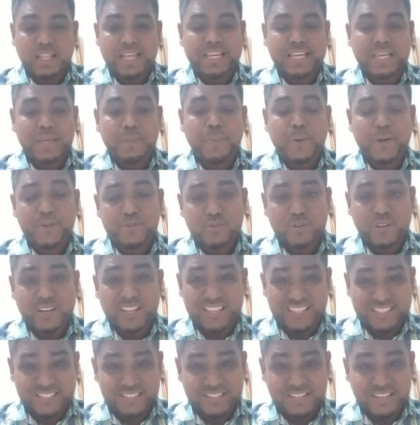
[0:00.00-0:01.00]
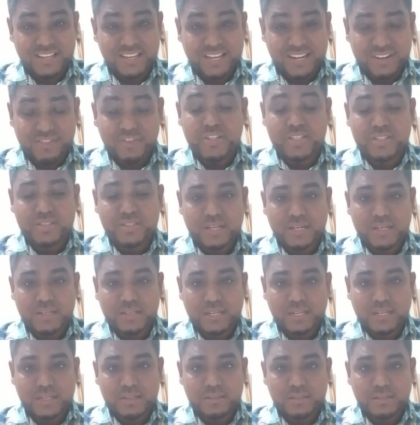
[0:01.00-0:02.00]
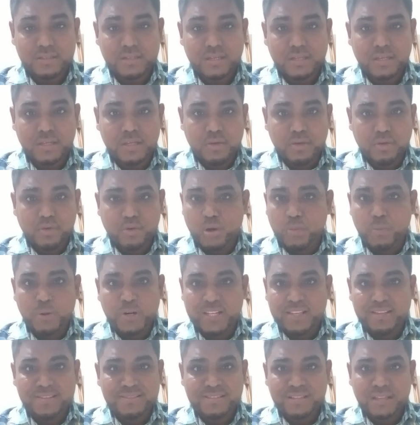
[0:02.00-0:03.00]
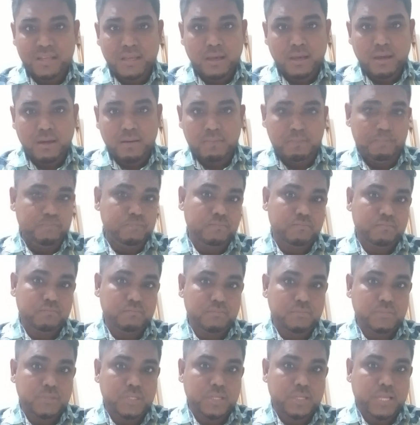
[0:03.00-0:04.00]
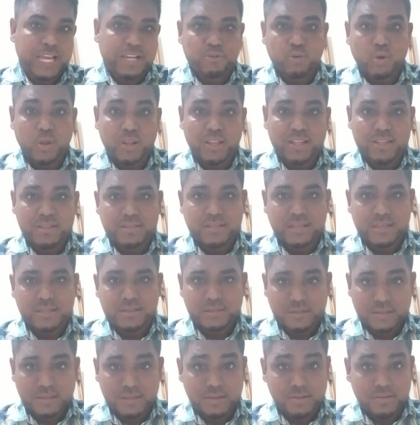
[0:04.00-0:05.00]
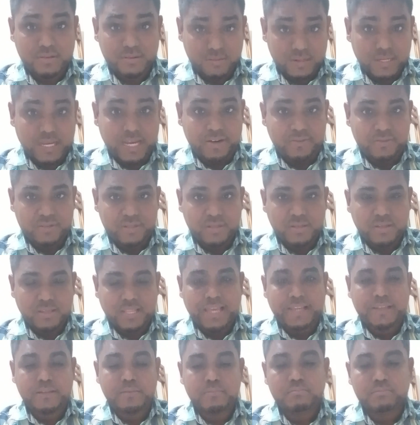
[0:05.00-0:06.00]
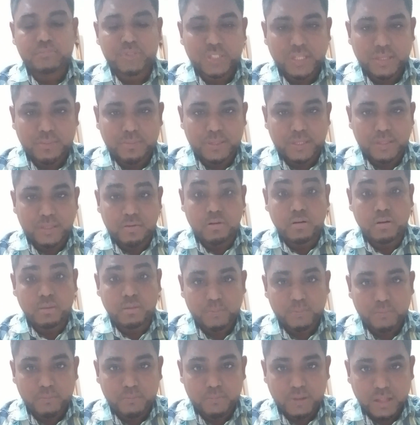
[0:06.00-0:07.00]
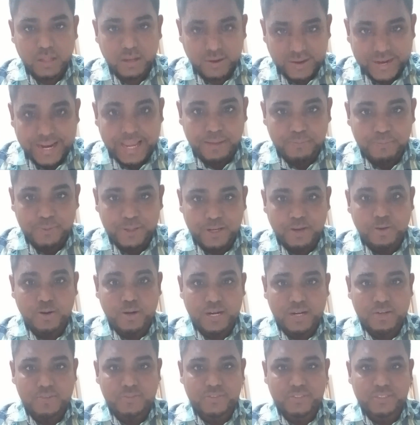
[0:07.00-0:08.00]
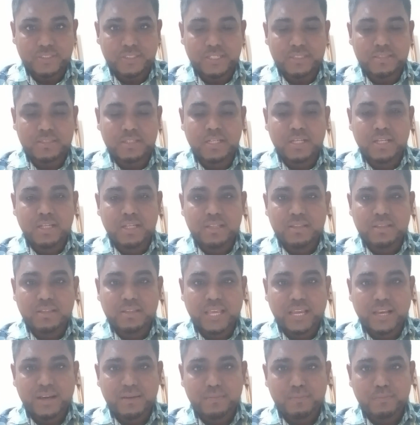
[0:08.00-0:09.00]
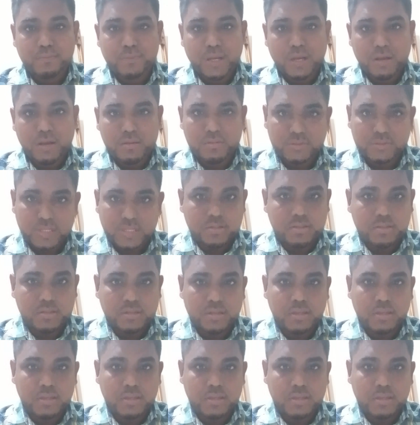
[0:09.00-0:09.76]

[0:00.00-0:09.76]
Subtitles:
a person is arrested and nobody is acknowledged his arrest, like DB or RAB in our country, that they have just